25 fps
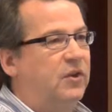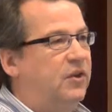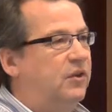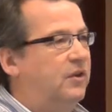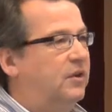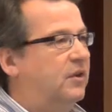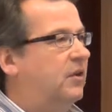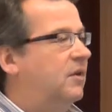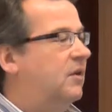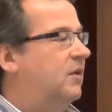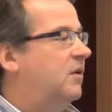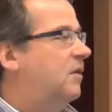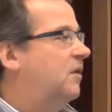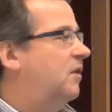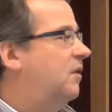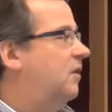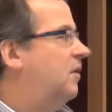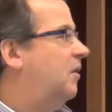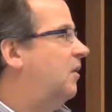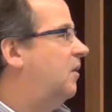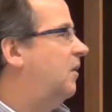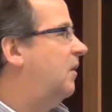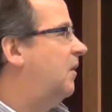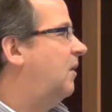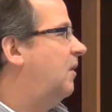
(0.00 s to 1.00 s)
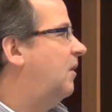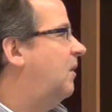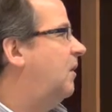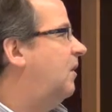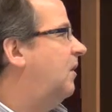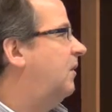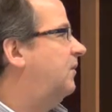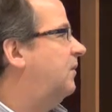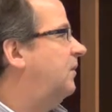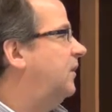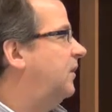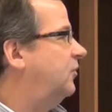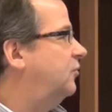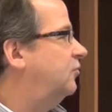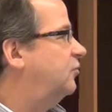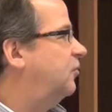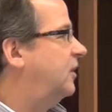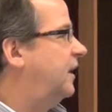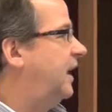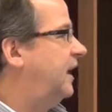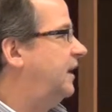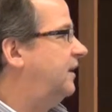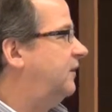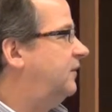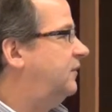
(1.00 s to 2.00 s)
on things
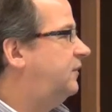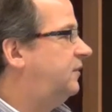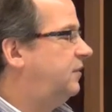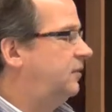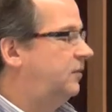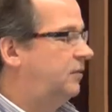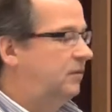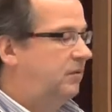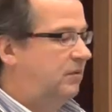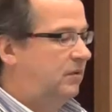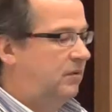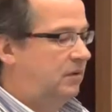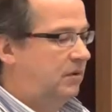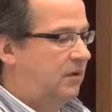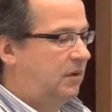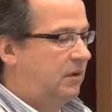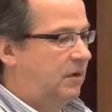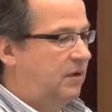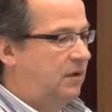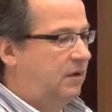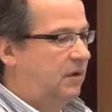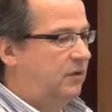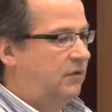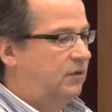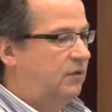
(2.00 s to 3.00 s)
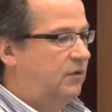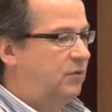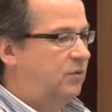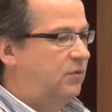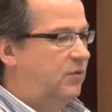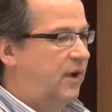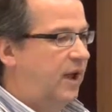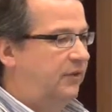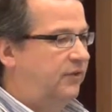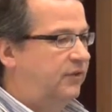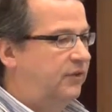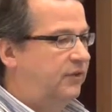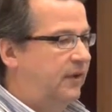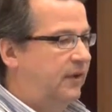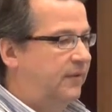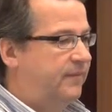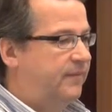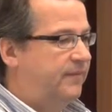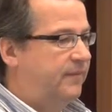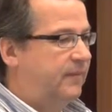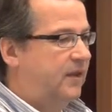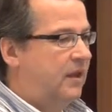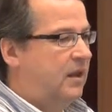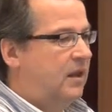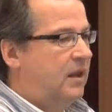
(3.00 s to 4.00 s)
related to ReSDA.
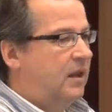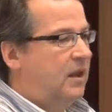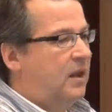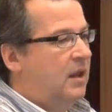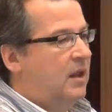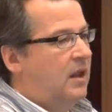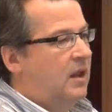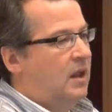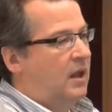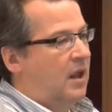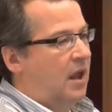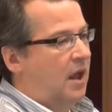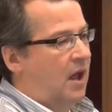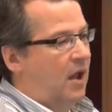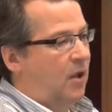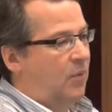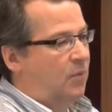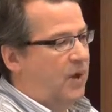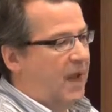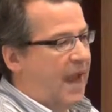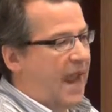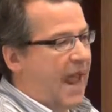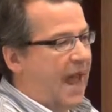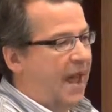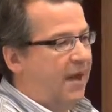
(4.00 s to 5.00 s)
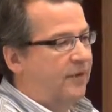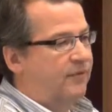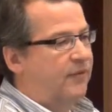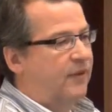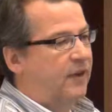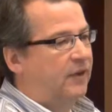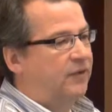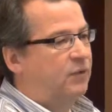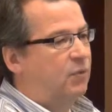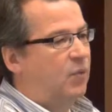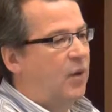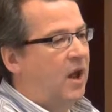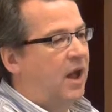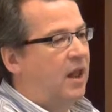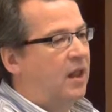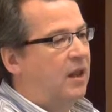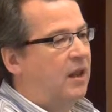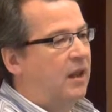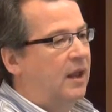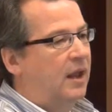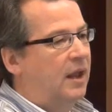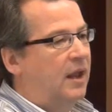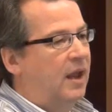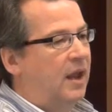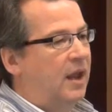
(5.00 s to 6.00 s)
We have as
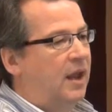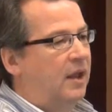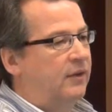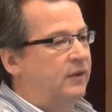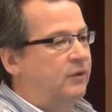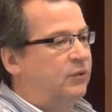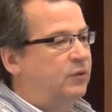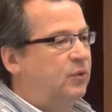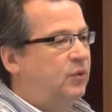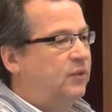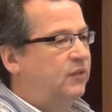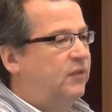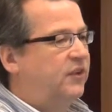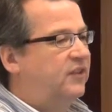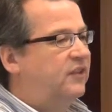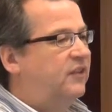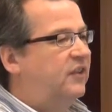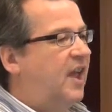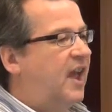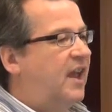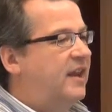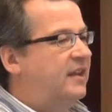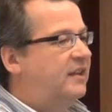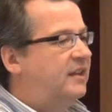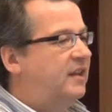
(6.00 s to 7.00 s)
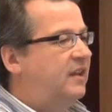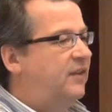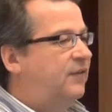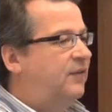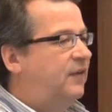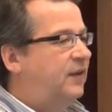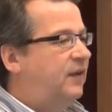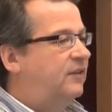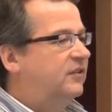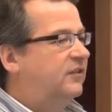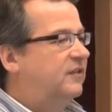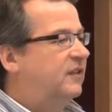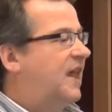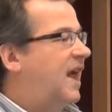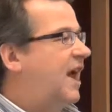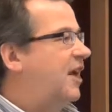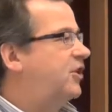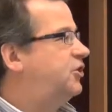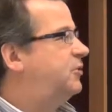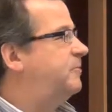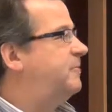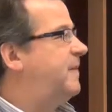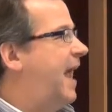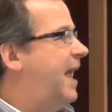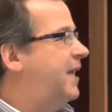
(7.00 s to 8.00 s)
well sort of a scientific /
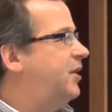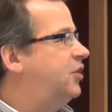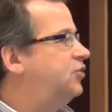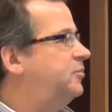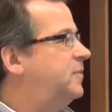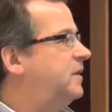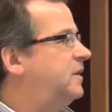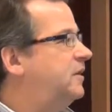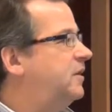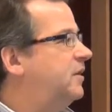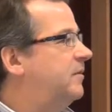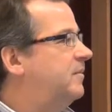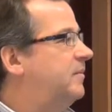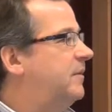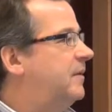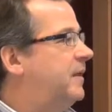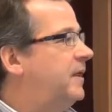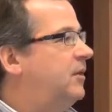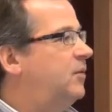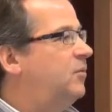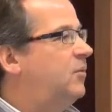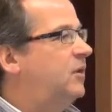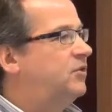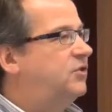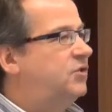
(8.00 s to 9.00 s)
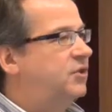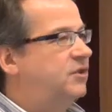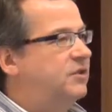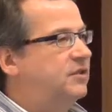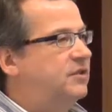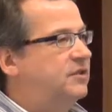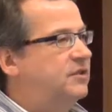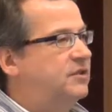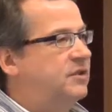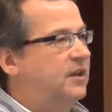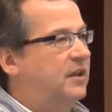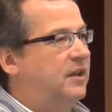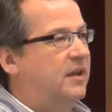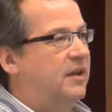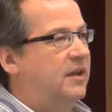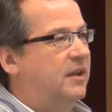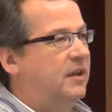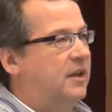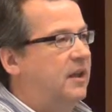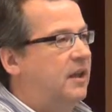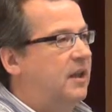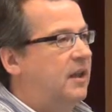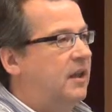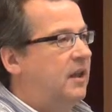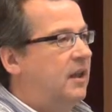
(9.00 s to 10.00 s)
management committee, which is
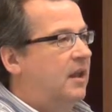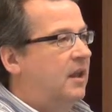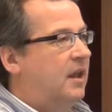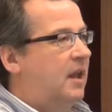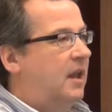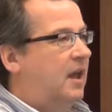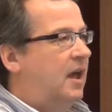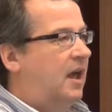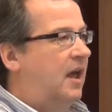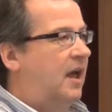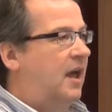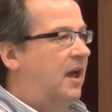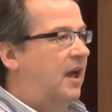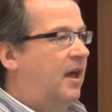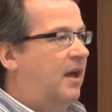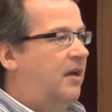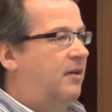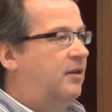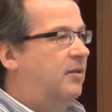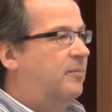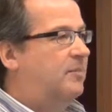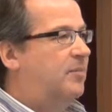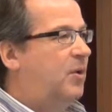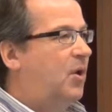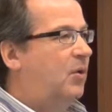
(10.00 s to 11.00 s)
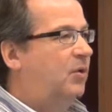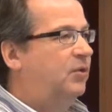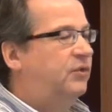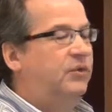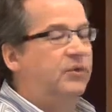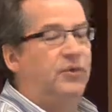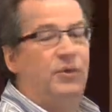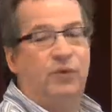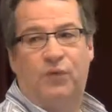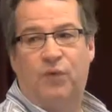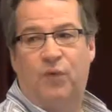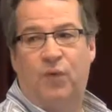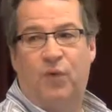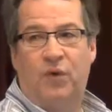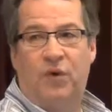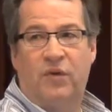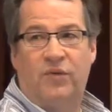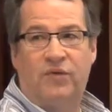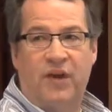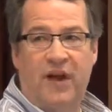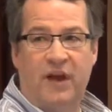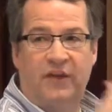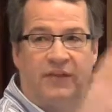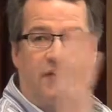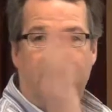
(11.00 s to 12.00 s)
composed of the 4
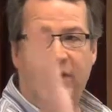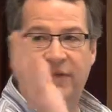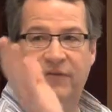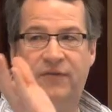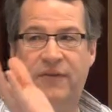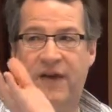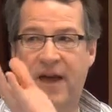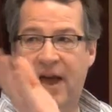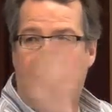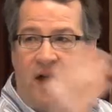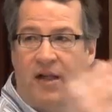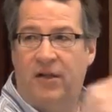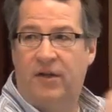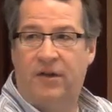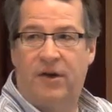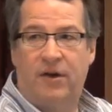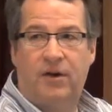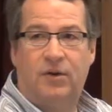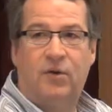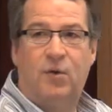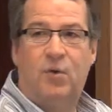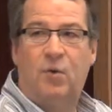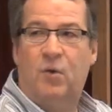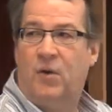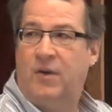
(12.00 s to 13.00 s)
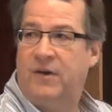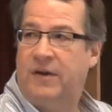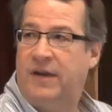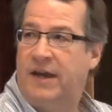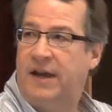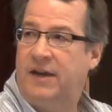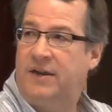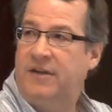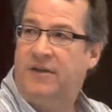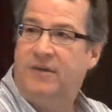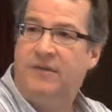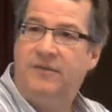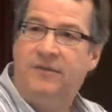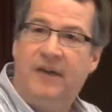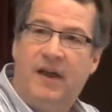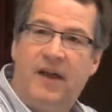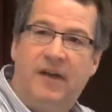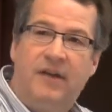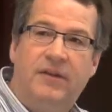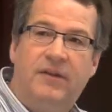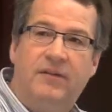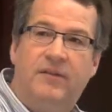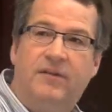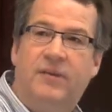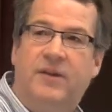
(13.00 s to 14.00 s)
of us and Val, our coordinator.
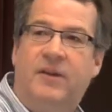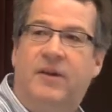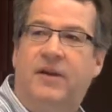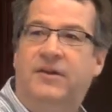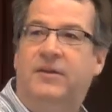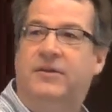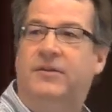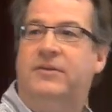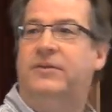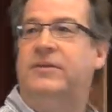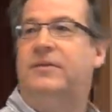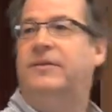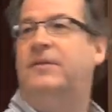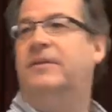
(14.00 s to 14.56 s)
Val, where are you?